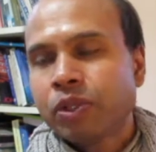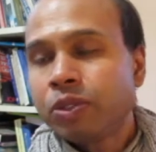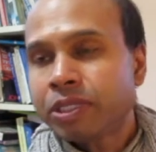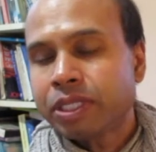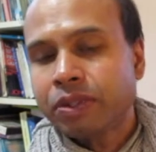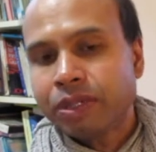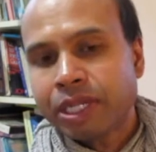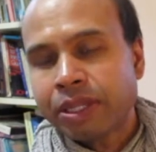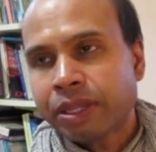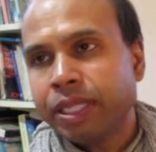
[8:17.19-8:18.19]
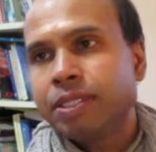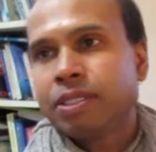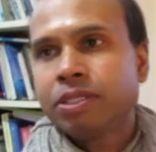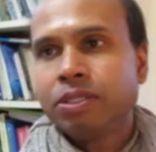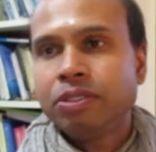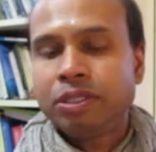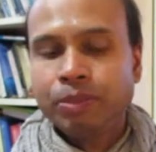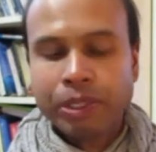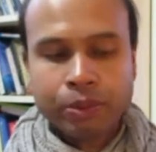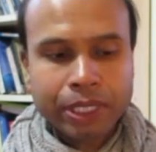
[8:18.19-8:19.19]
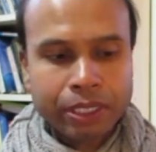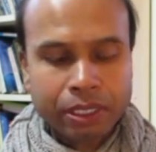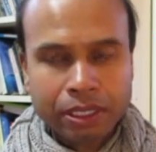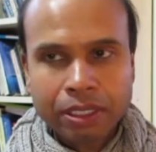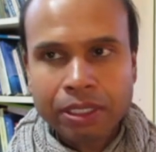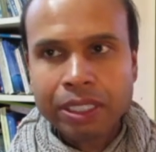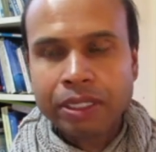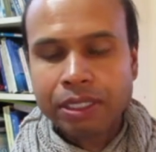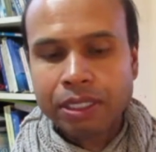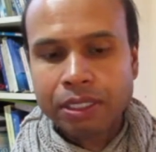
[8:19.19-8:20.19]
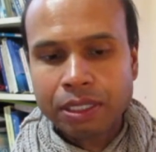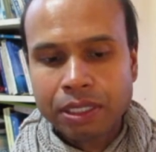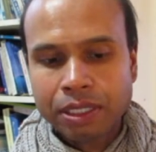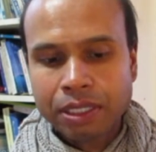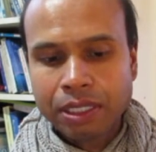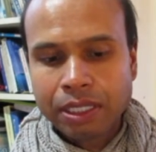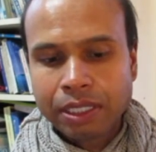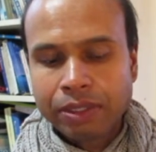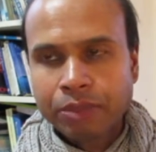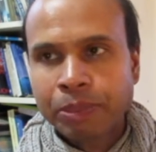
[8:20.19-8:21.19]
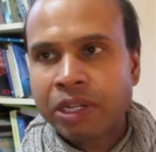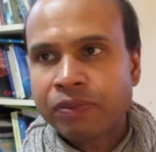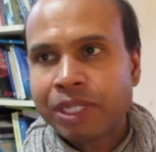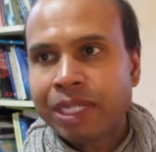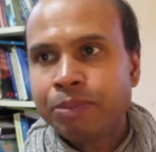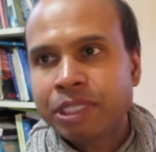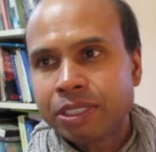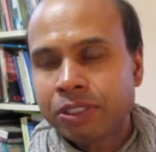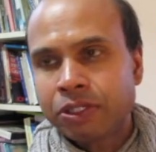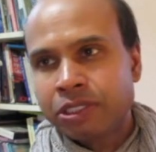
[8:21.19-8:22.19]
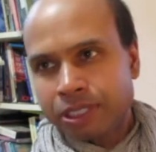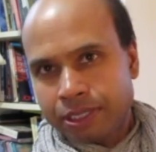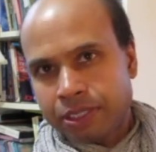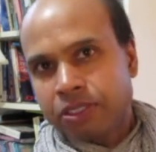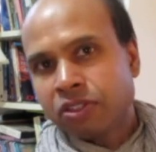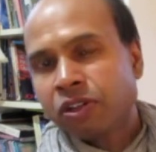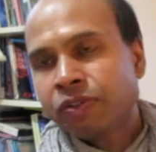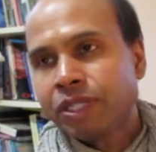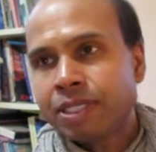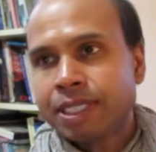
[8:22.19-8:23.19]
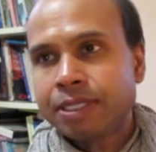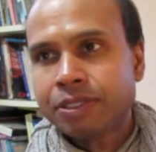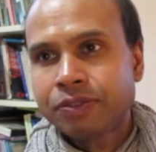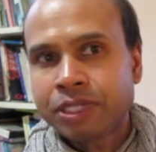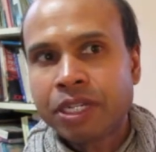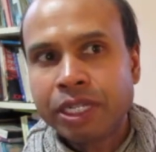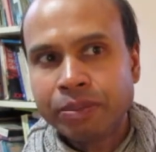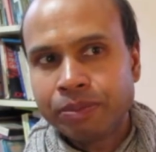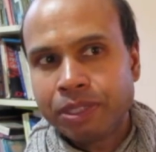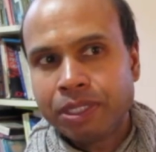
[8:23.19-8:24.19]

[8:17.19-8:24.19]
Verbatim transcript: Also, other things to, to be aware, like a, a part of the limited consciousness is often a sense of time.